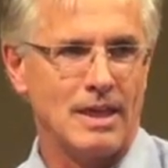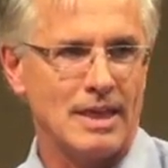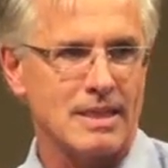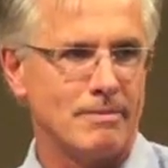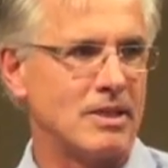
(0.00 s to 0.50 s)

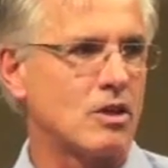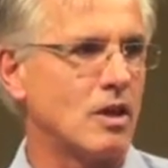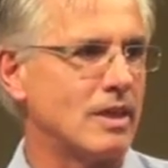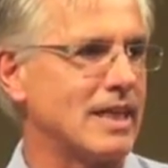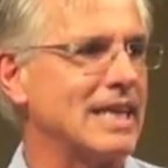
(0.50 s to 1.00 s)
Yeah, someone
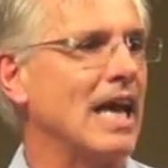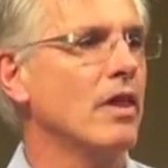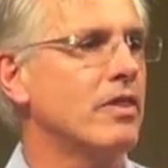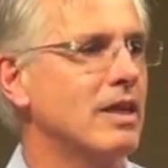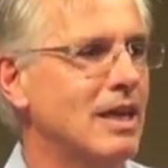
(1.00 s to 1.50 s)
called that
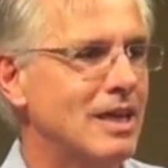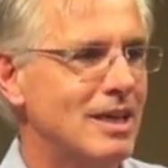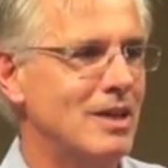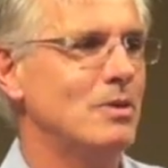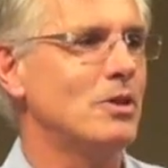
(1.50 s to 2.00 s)
healthy
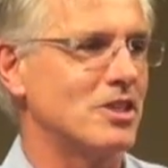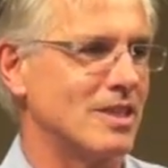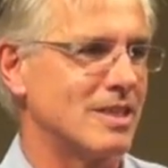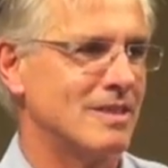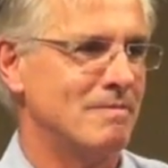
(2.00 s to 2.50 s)

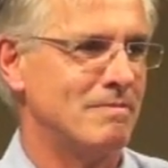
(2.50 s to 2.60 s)
illusions.